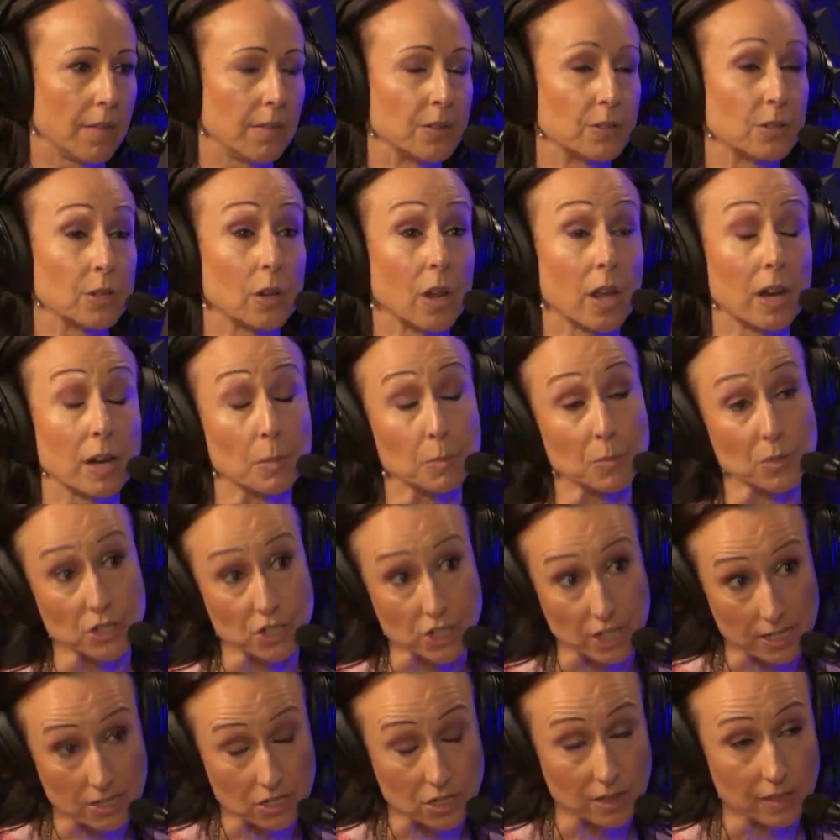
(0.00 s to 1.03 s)
There's a lot of
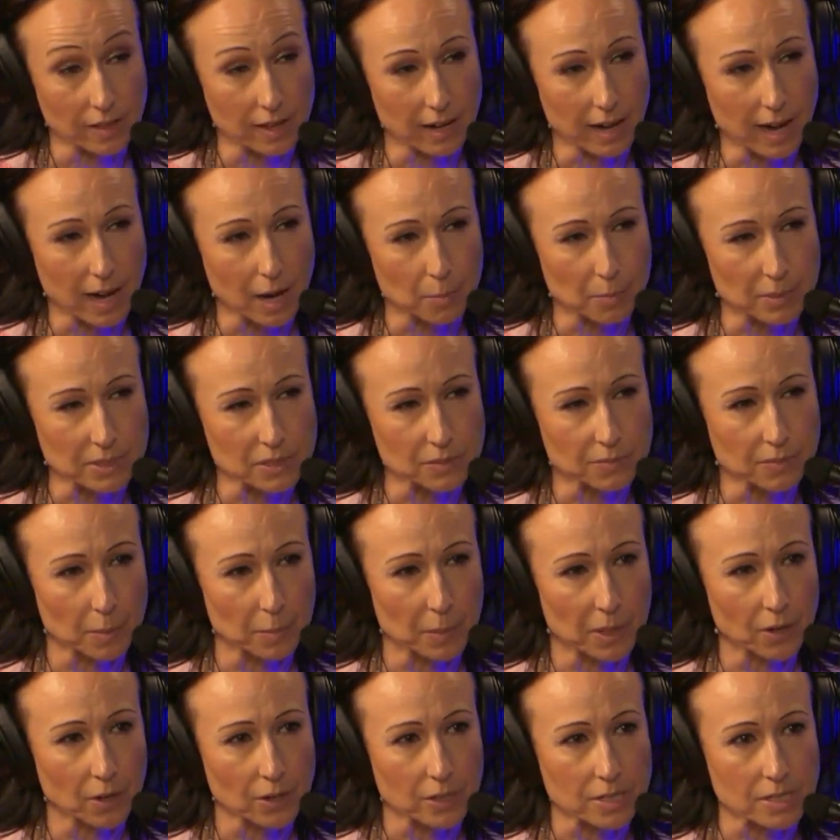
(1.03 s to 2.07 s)
projection that happens
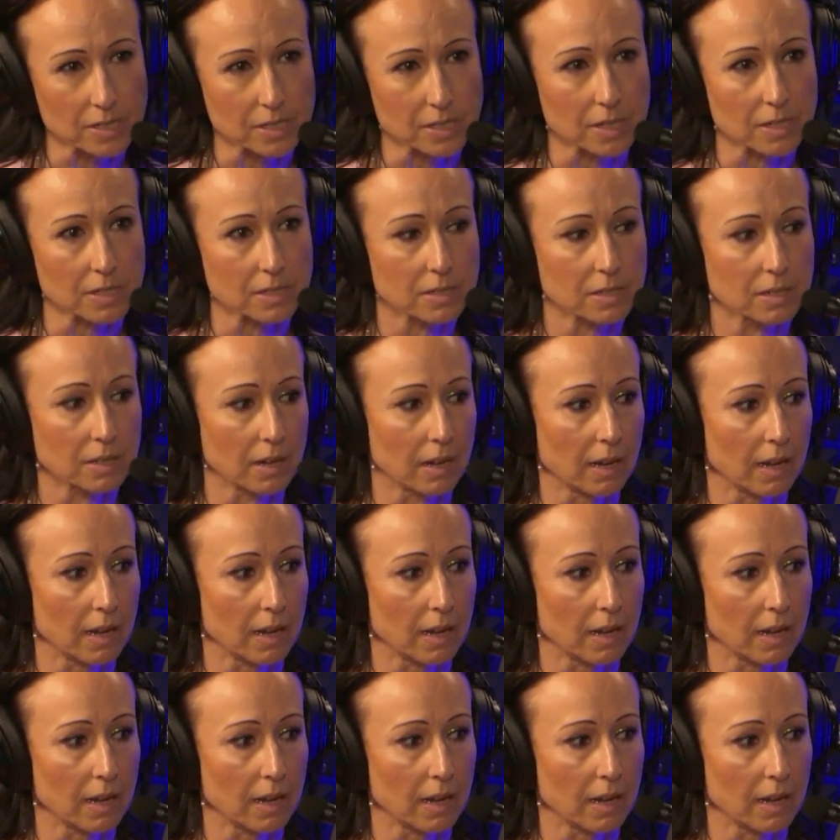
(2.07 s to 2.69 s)
from a narcissist,